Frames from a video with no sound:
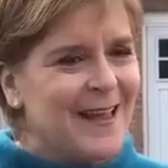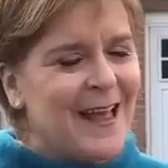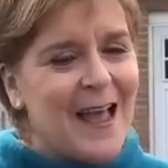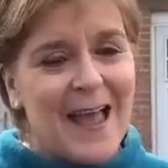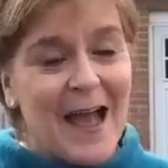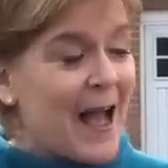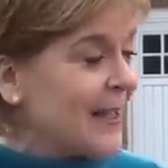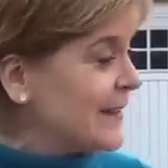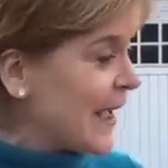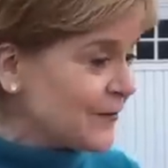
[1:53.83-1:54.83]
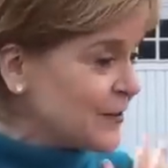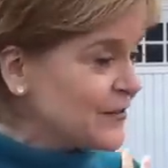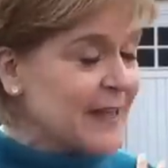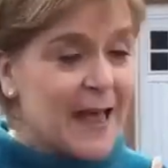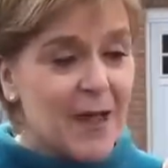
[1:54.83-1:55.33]
I
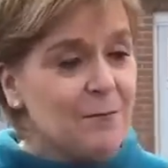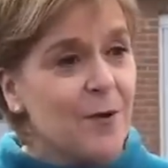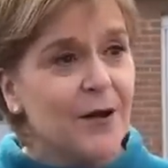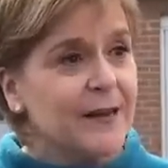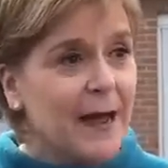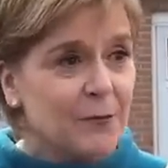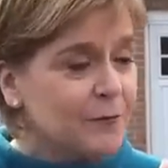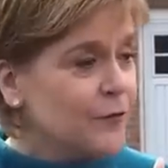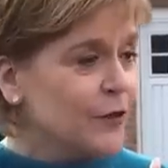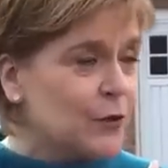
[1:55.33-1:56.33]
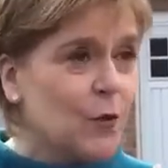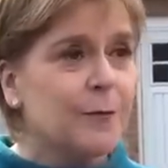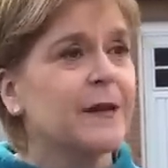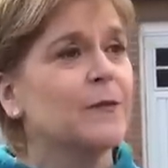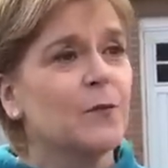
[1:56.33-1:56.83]
haven't, but I will fully
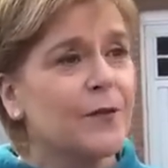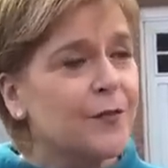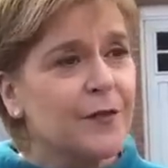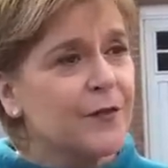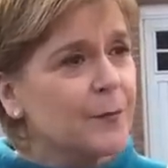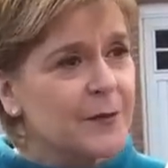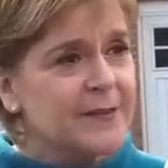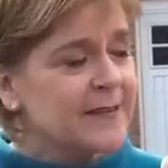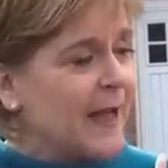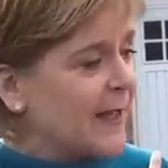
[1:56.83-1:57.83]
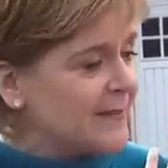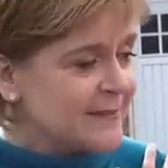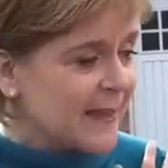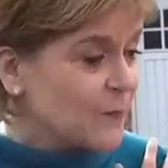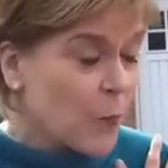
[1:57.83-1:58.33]
cooperate with the police
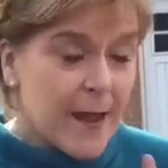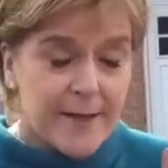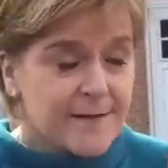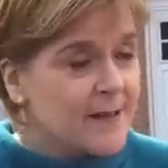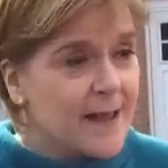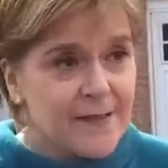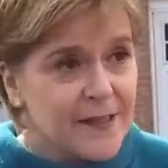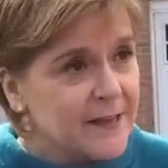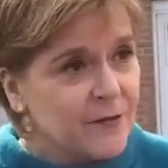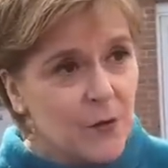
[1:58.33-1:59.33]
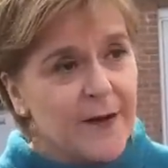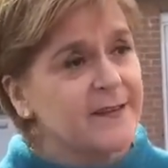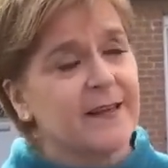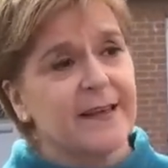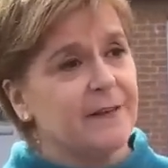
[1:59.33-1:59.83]
as and when they request
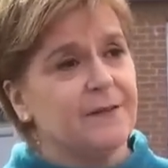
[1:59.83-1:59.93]
that, if